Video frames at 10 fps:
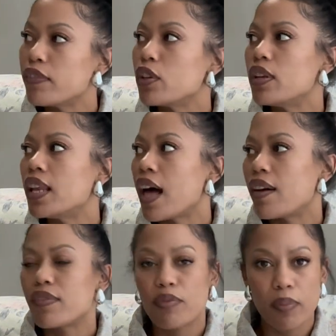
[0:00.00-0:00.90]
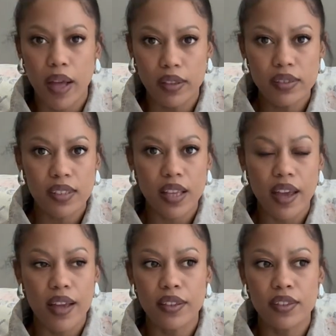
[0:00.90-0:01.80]
you love belts
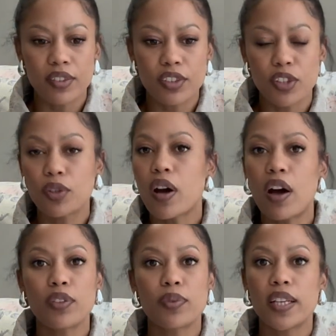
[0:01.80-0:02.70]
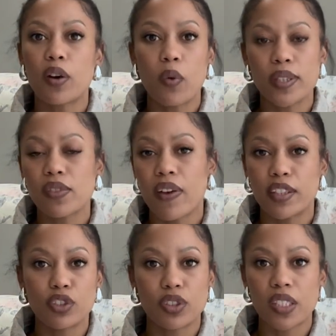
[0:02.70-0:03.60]
and you can't really always
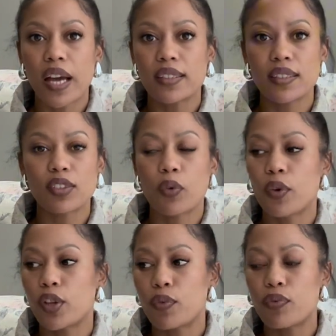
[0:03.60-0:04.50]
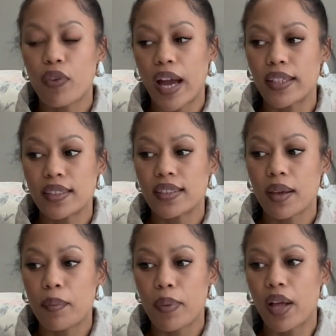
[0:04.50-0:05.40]
find your sizes, or you find a
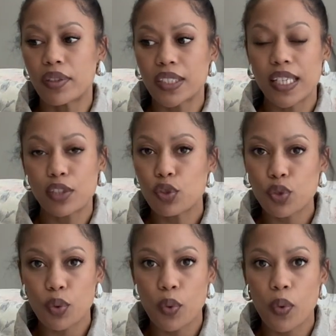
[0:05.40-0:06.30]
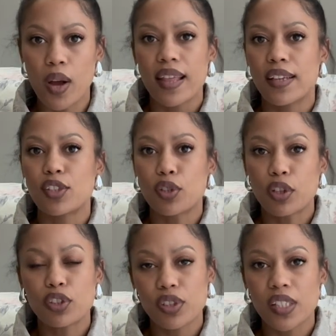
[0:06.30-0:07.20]
belt in store that is
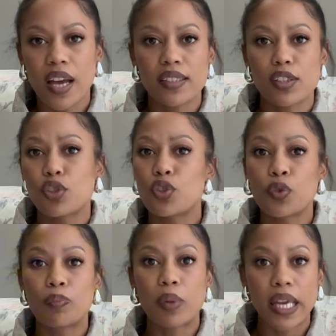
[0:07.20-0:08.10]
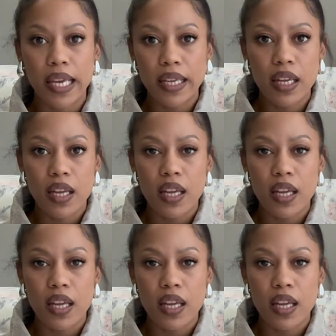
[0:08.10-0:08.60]
not your size, it's too big,